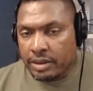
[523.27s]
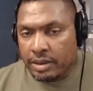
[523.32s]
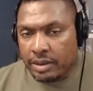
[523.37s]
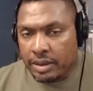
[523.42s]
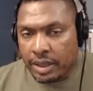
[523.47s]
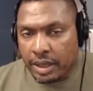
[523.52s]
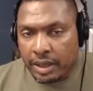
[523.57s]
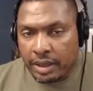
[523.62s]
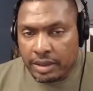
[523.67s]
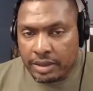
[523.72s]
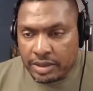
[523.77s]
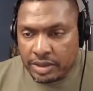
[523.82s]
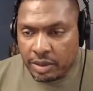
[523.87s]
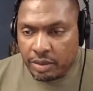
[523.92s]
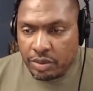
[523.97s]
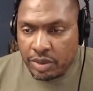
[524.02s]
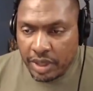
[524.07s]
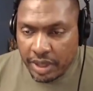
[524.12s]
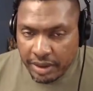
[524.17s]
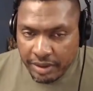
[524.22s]
Yeah.
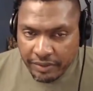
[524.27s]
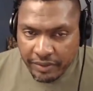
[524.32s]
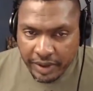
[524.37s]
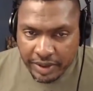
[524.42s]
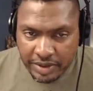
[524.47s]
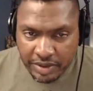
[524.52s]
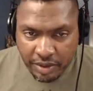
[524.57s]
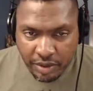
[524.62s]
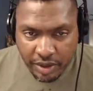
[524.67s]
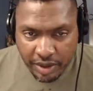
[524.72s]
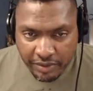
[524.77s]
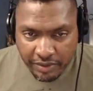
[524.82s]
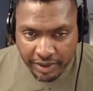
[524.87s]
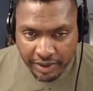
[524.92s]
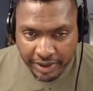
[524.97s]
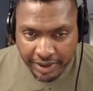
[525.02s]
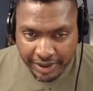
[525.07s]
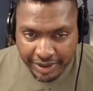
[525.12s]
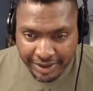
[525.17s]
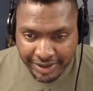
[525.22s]
So none of us are
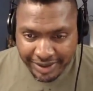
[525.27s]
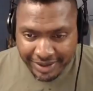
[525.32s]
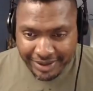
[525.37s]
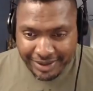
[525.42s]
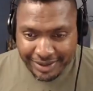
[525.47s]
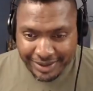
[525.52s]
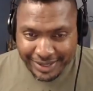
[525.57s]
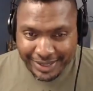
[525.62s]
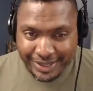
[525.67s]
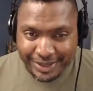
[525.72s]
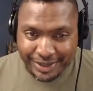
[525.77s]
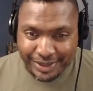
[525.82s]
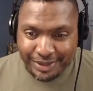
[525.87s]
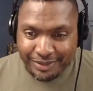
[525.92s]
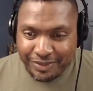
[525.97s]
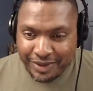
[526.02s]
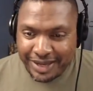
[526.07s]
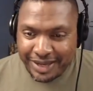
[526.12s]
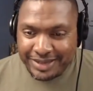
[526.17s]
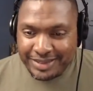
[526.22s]
giving any kind of legal
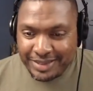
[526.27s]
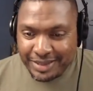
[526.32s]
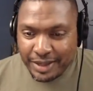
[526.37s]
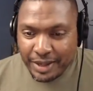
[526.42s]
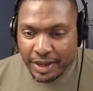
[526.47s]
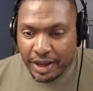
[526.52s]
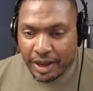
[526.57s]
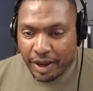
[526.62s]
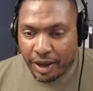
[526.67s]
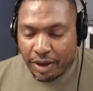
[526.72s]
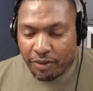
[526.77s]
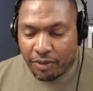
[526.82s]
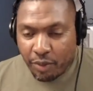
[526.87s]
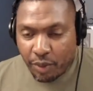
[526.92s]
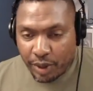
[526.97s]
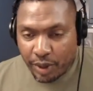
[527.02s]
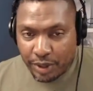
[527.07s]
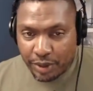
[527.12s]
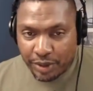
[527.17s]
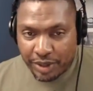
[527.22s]
advice. I'm not
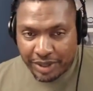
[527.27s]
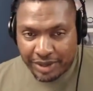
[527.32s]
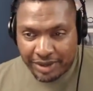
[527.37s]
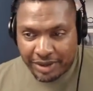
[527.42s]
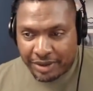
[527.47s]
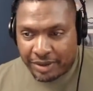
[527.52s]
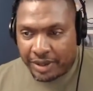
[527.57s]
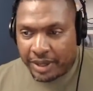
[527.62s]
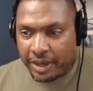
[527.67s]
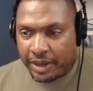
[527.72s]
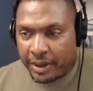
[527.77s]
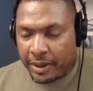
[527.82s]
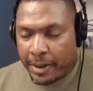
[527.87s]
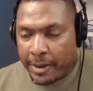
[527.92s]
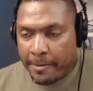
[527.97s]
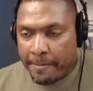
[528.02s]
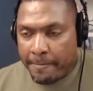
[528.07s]
a lawyer, but um,